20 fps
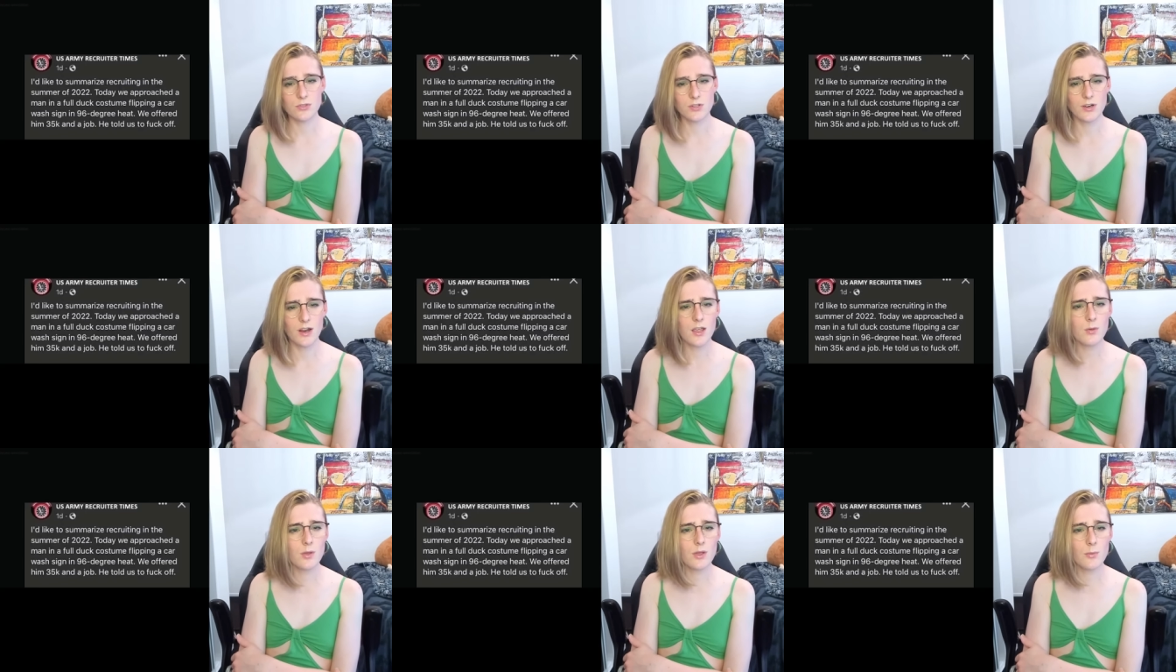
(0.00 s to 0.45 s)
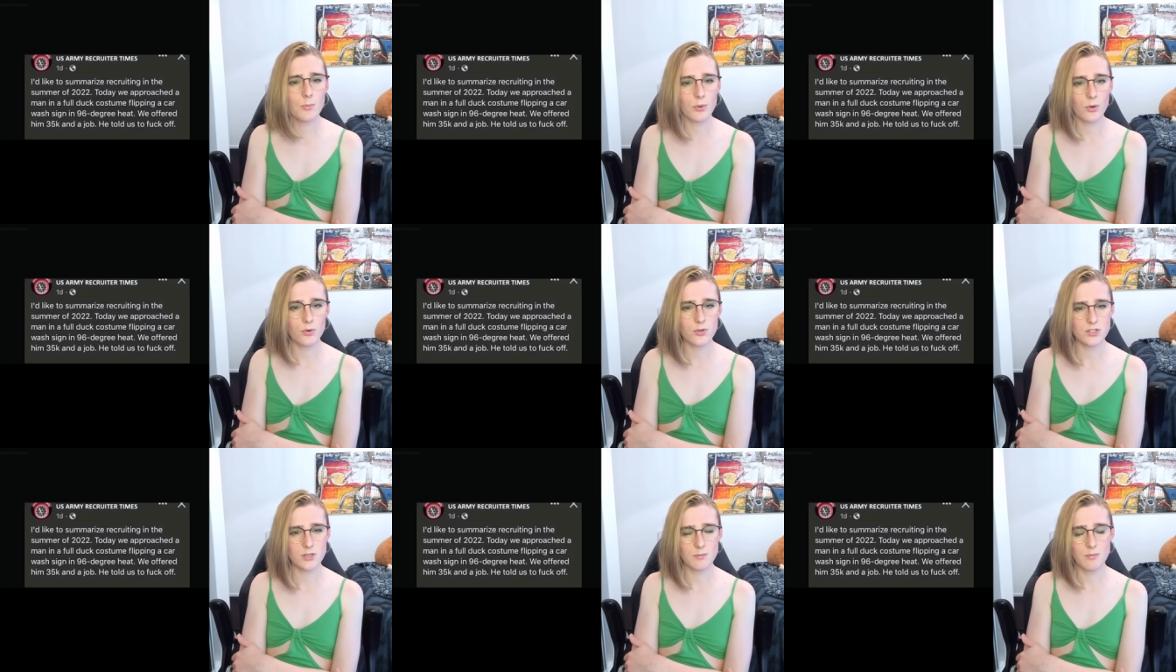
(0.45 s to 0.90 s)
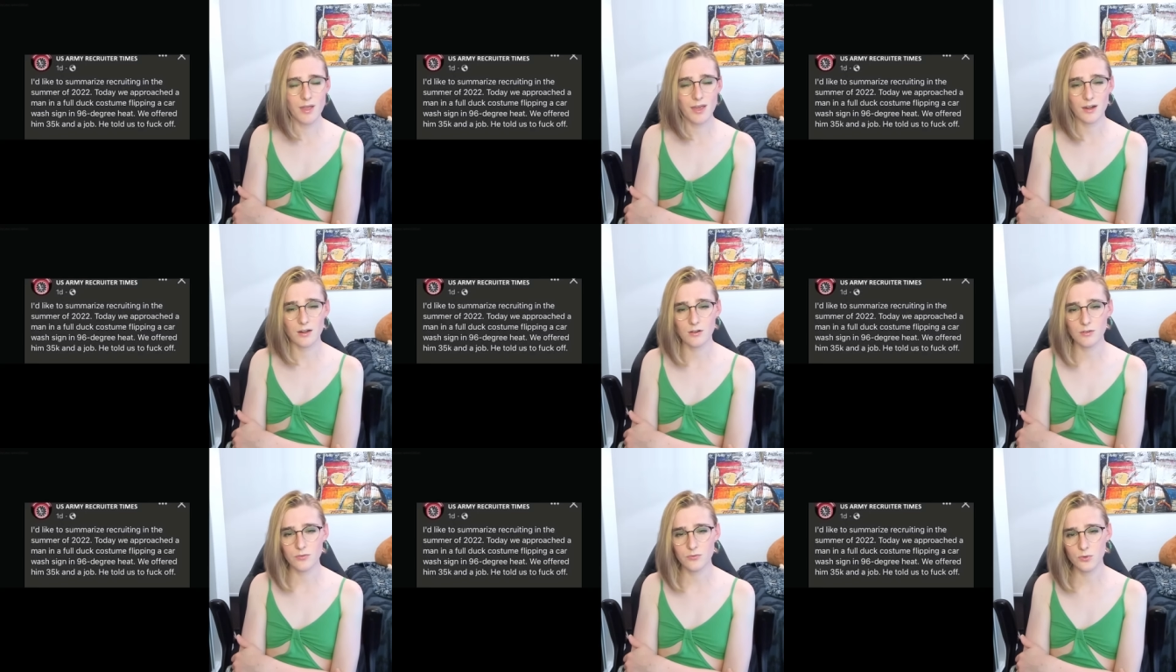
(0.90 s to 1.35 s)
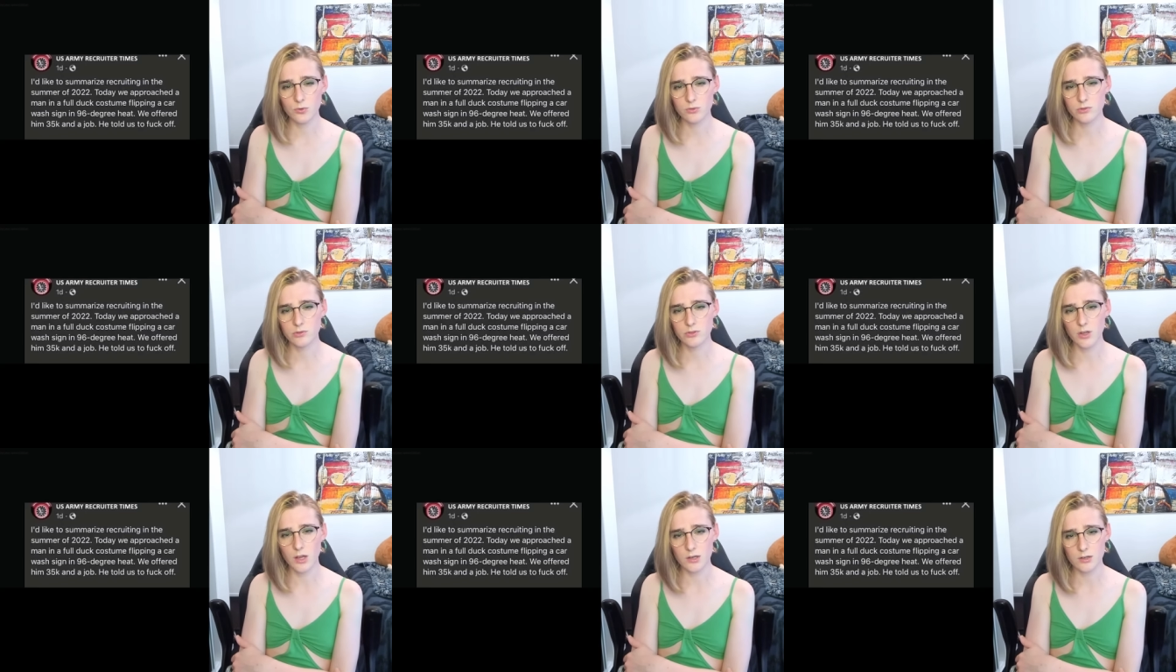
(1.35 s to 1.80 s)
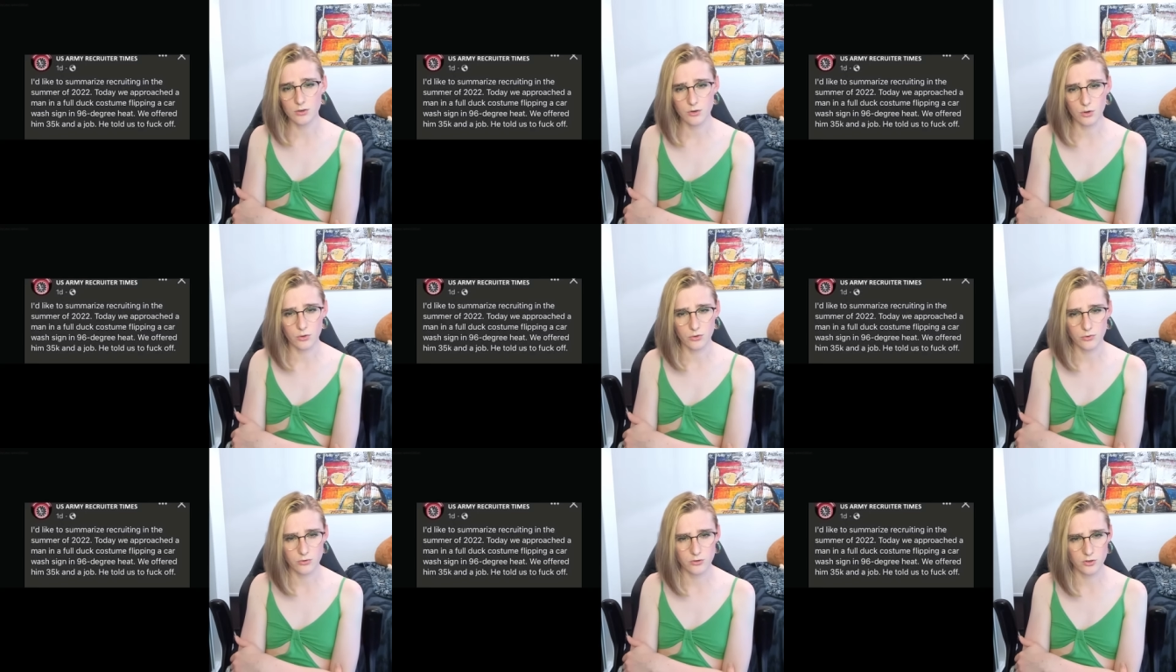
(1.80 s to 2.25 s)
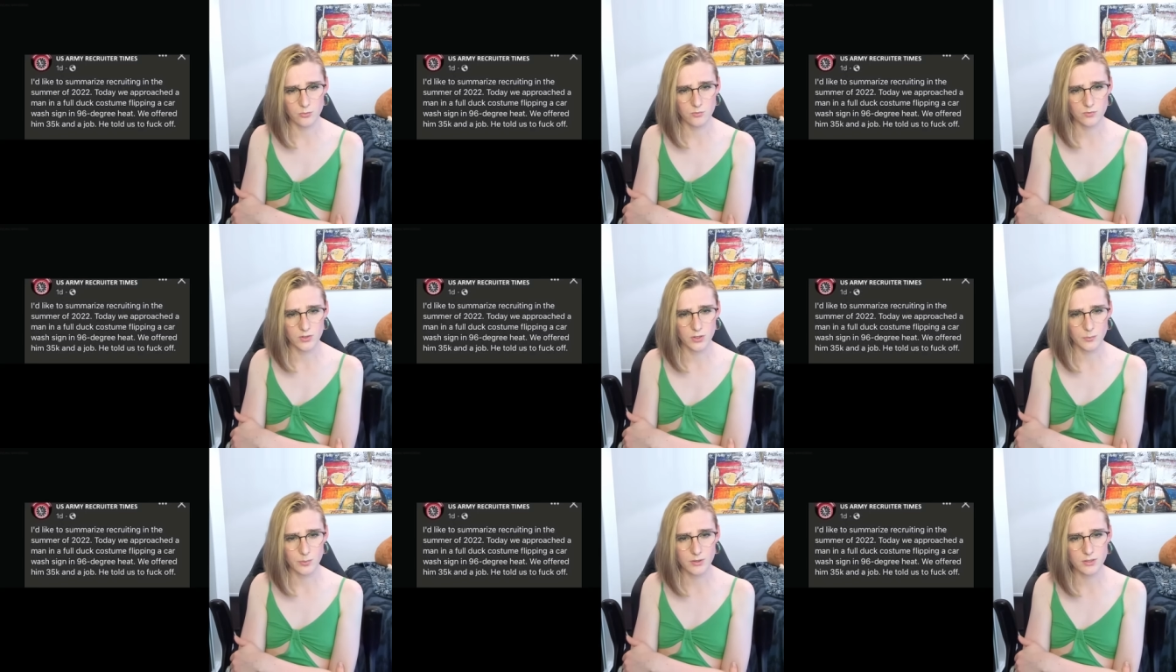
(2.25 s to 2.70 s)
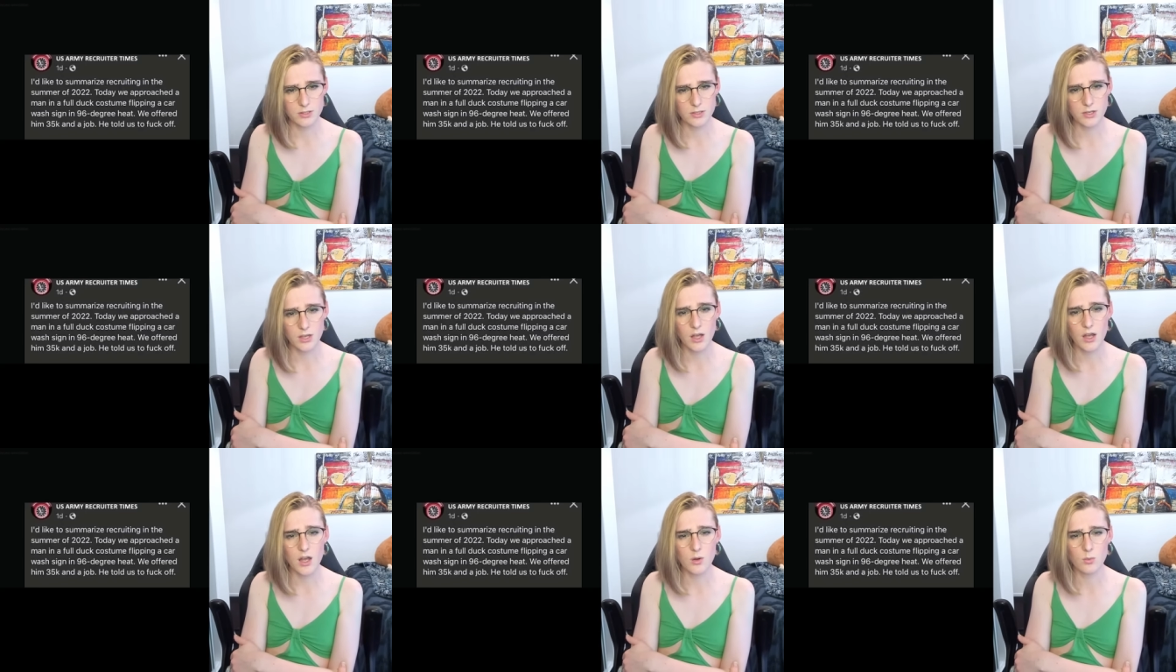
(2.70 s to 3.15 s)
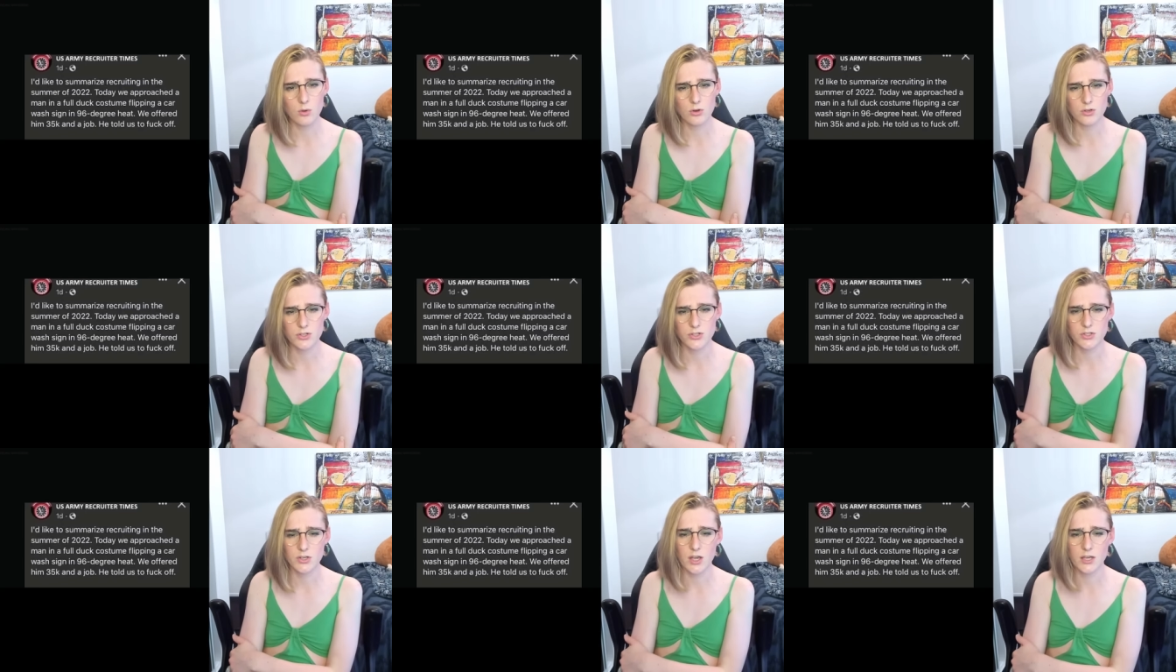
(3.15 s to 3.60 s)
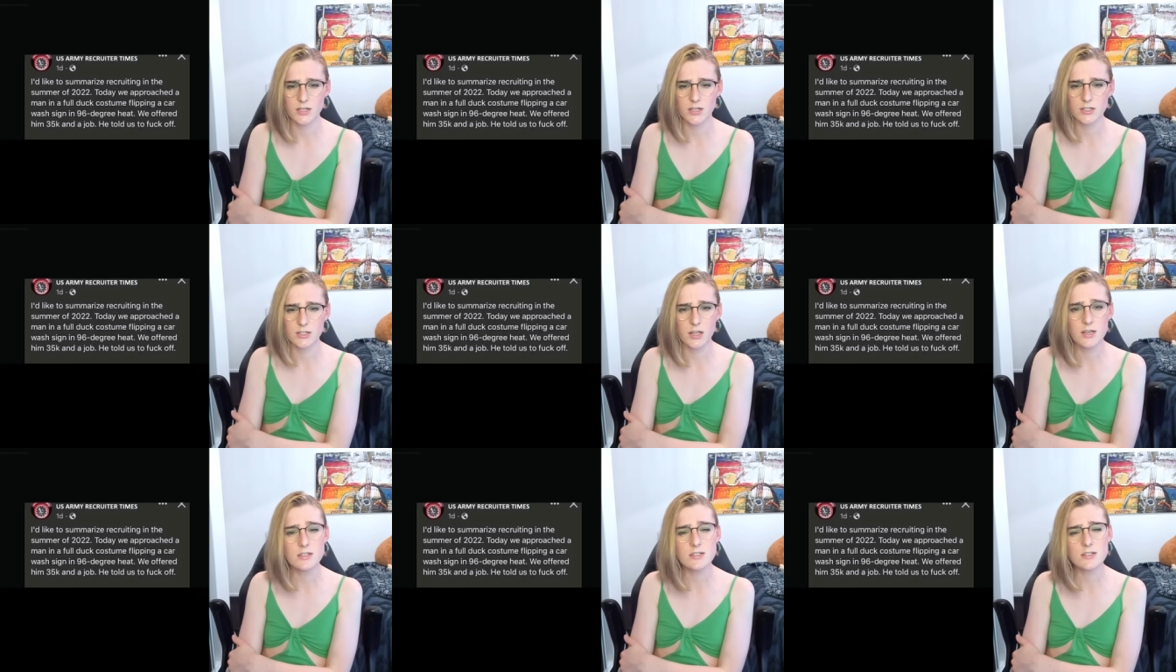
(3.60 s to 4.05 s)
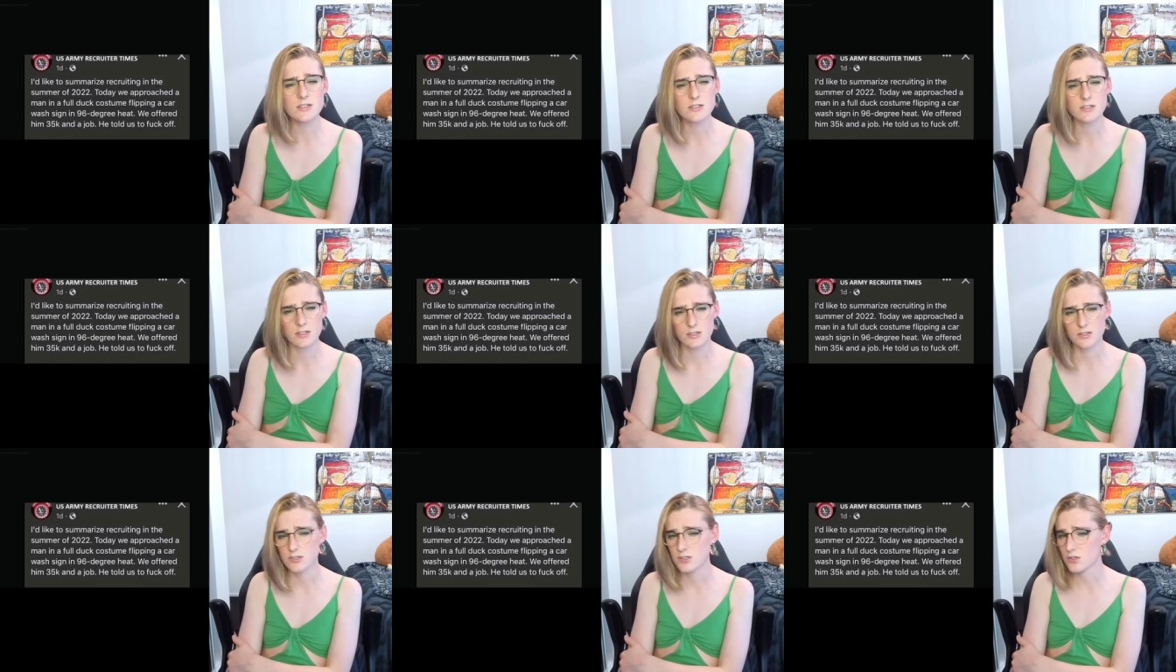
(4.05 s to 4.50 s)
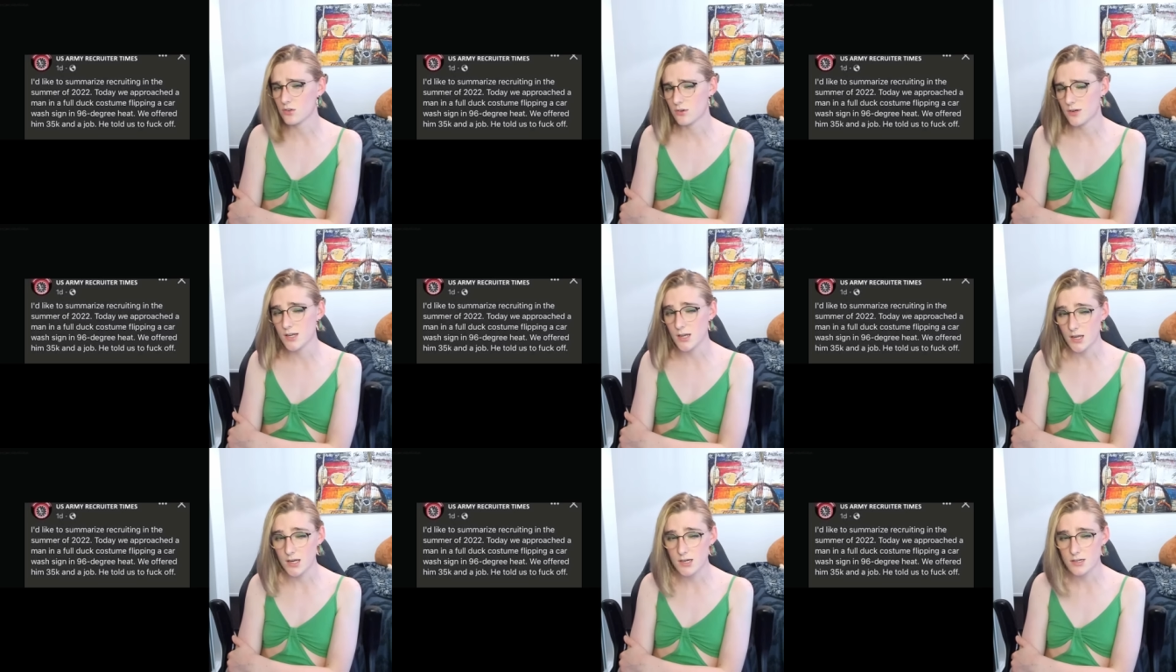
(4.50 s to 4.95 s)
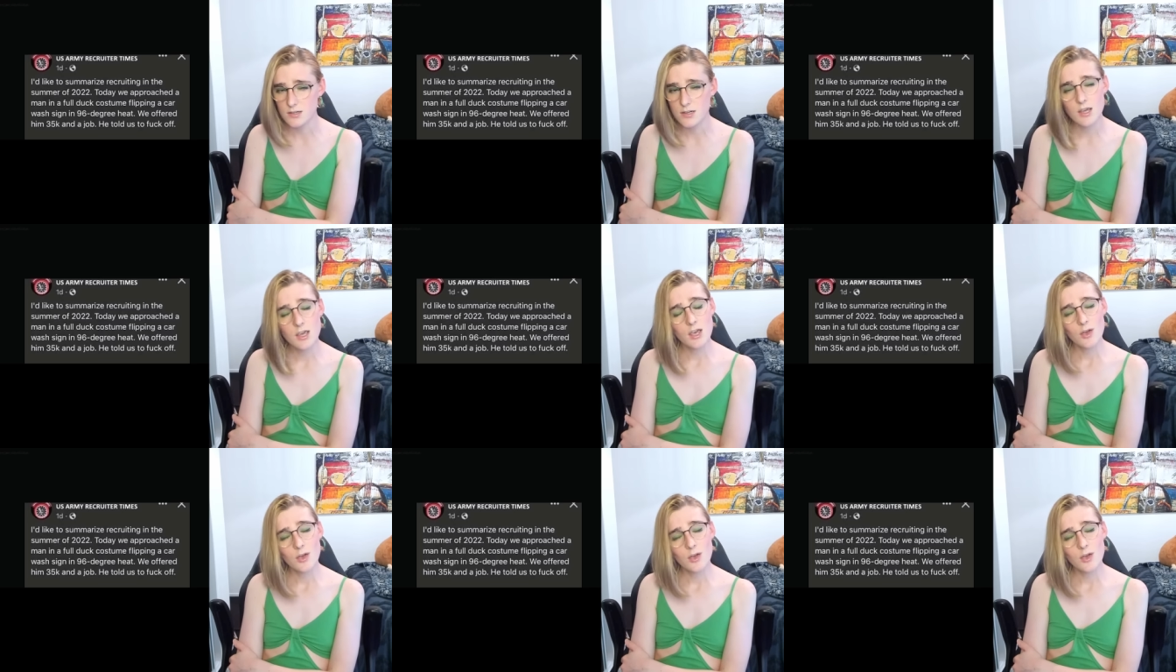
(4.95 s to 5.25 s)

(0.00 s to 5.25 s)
Today we approached a man in a full duck costume flipping a car wash sign in ninety-six degree heat.